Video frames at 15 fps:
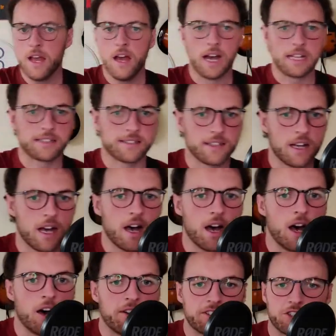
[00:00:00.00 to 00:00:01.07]
I
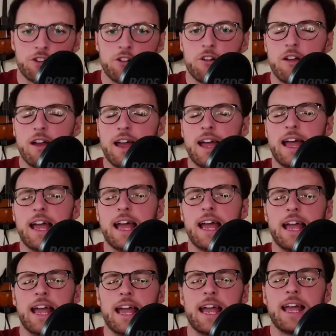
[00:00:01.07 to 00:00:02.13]
saw a
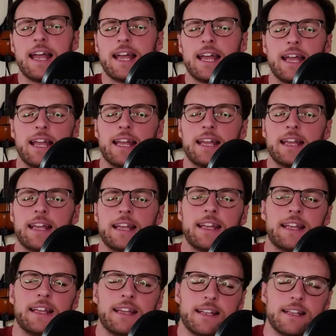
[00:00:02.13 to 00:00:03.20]
train
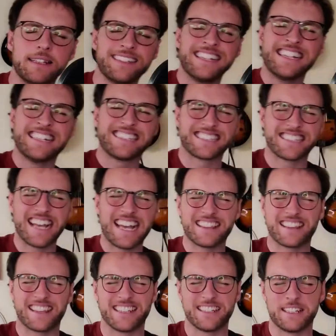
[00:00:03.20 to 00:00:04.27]

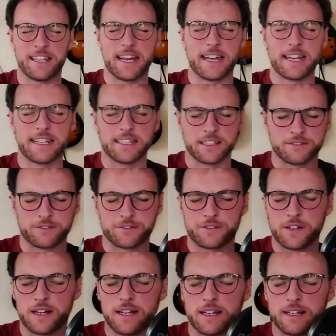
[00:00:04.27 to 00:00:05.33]
set the night on
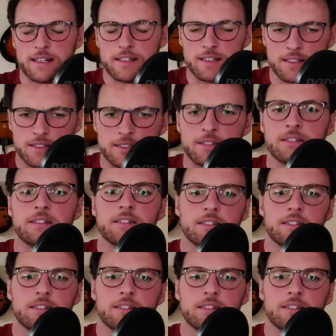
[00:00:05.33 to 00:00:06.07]
fire.